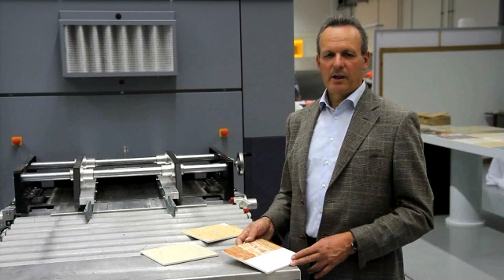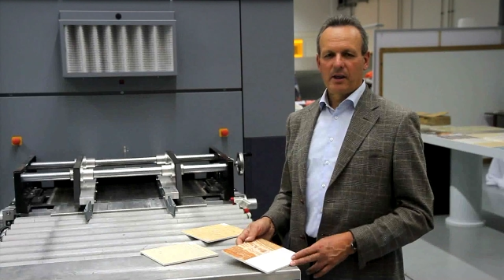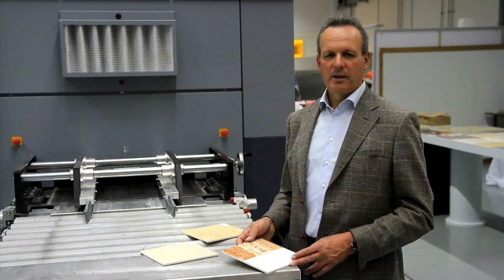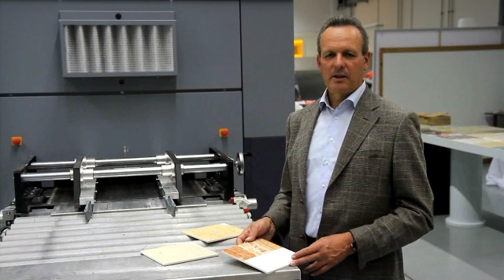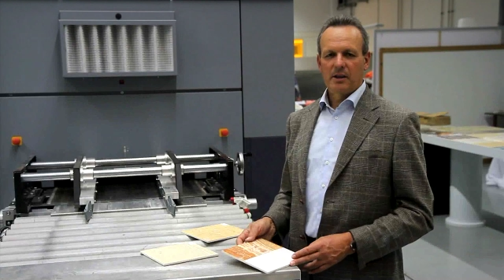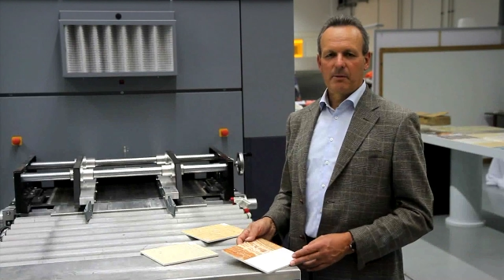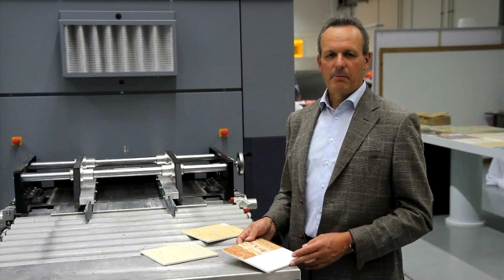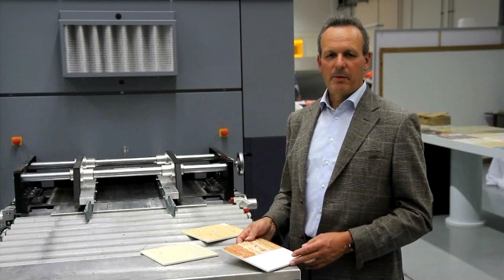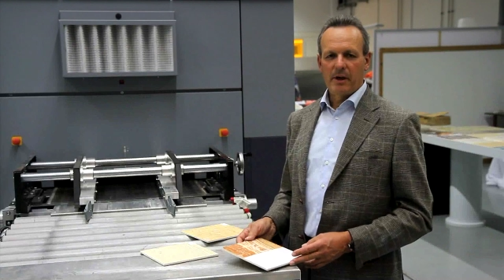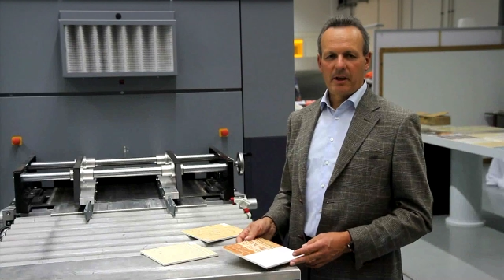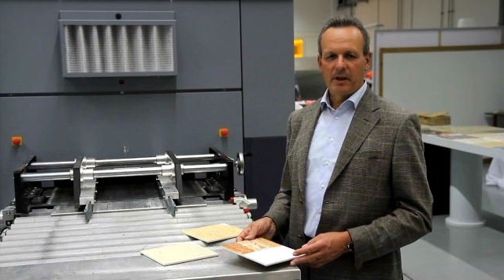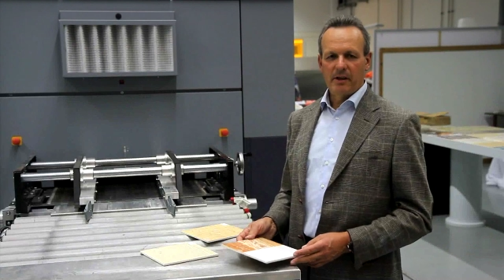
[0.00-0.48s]
are
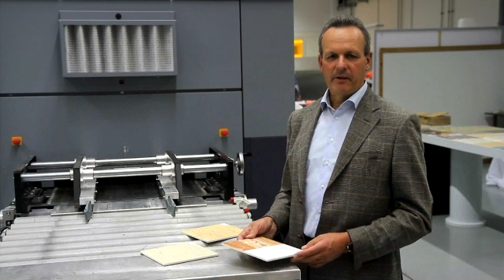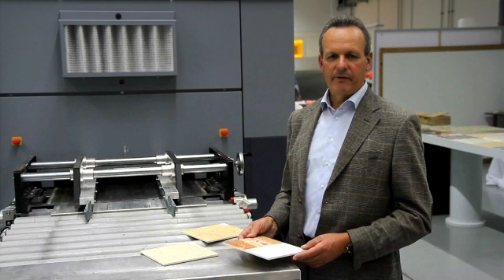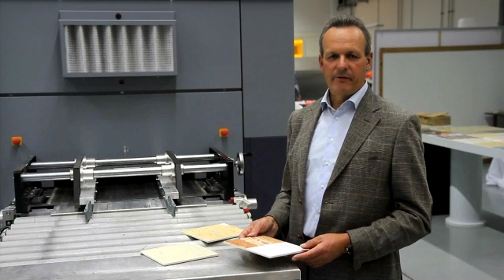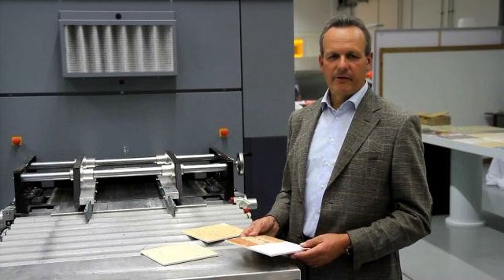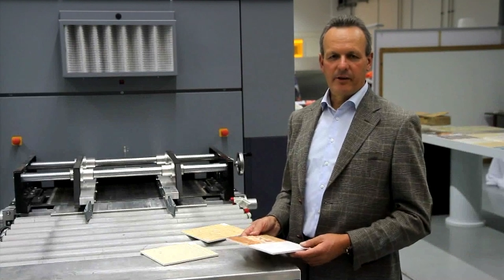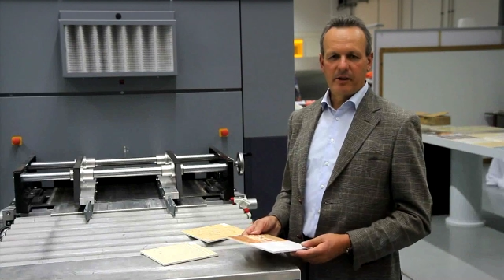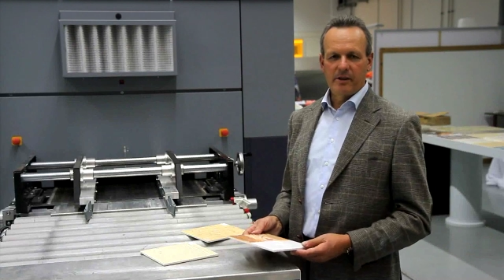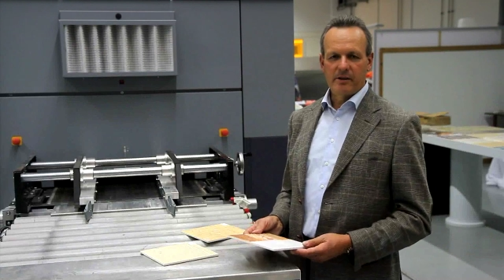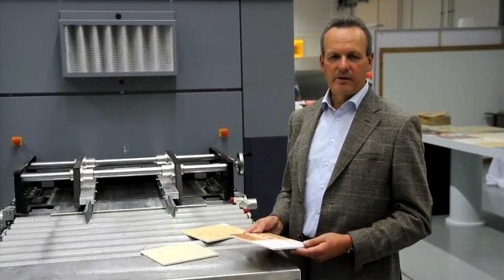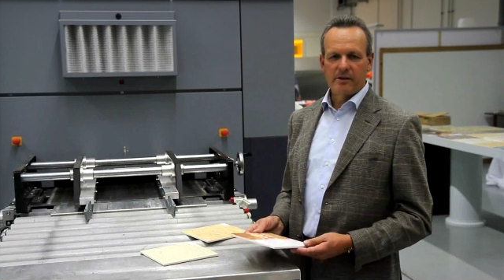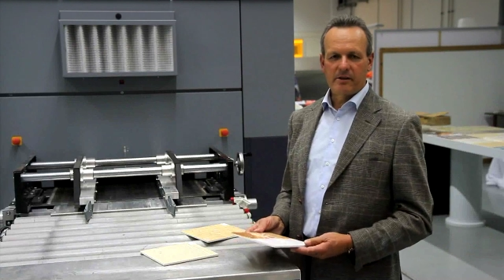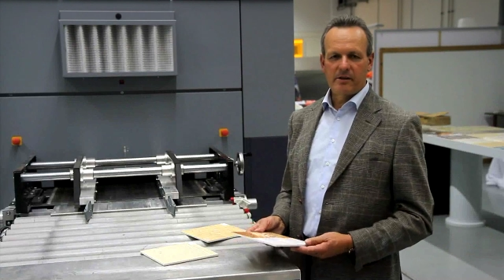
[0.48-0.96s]
the
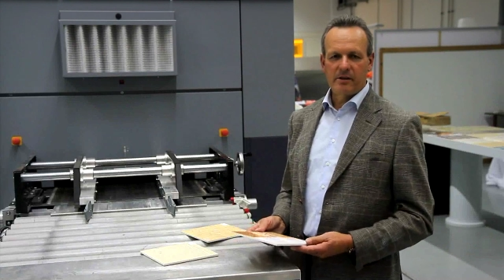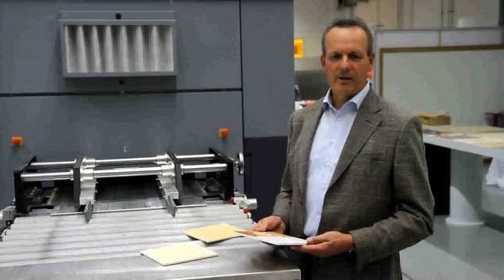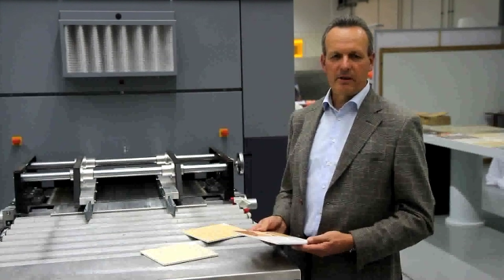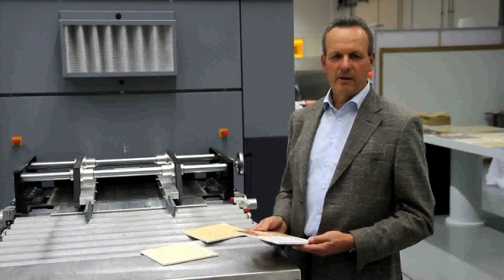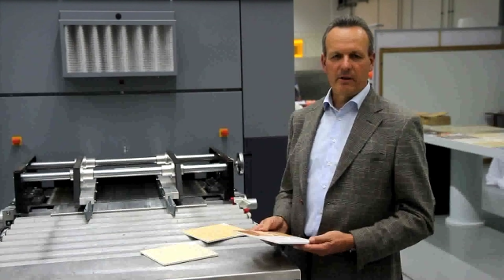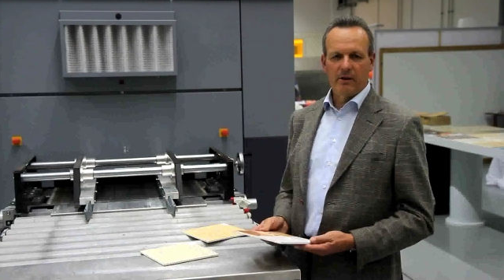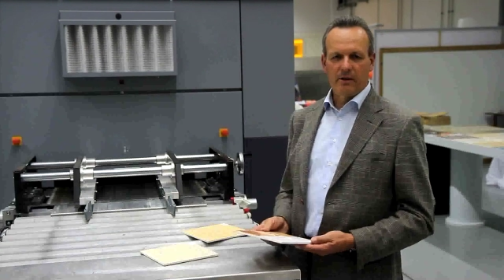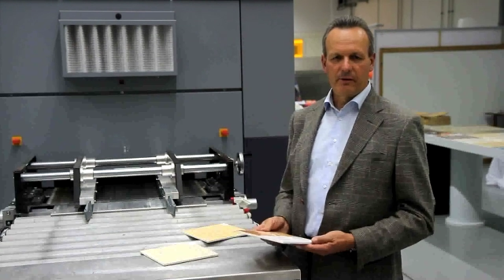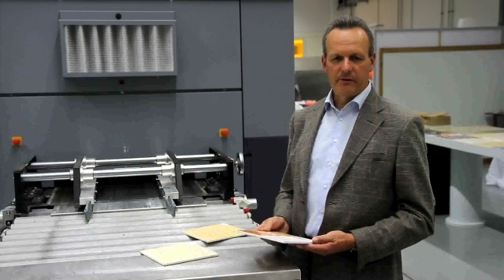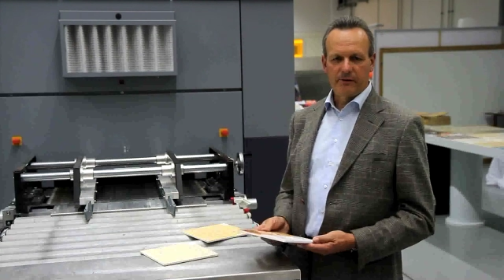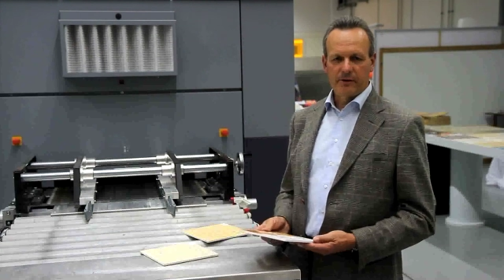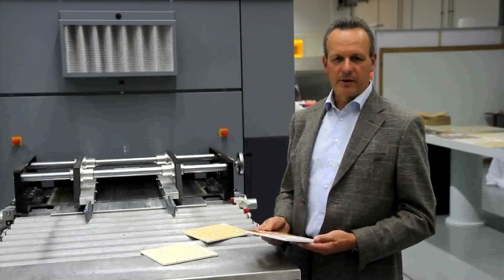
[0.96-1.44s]
benefits
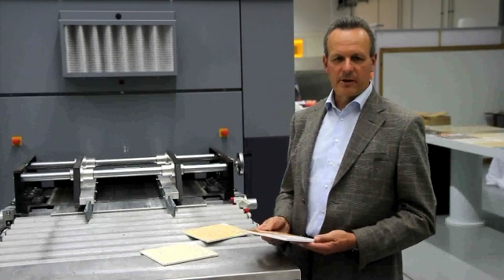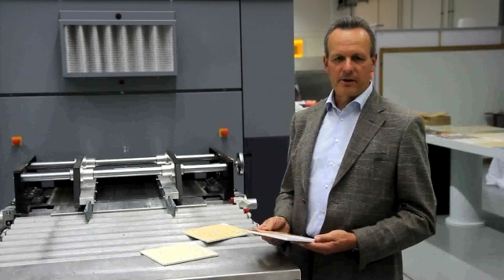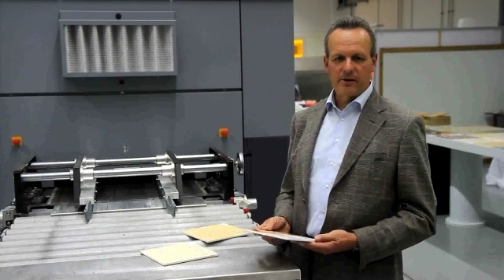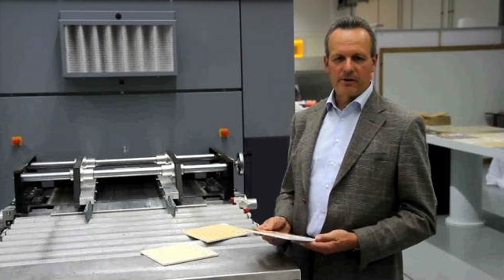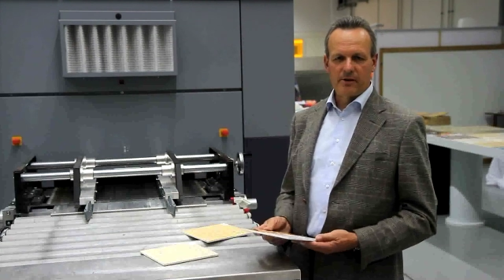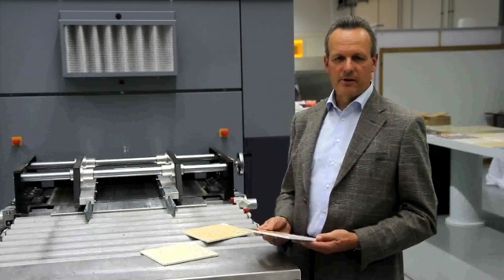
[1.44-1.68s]
of this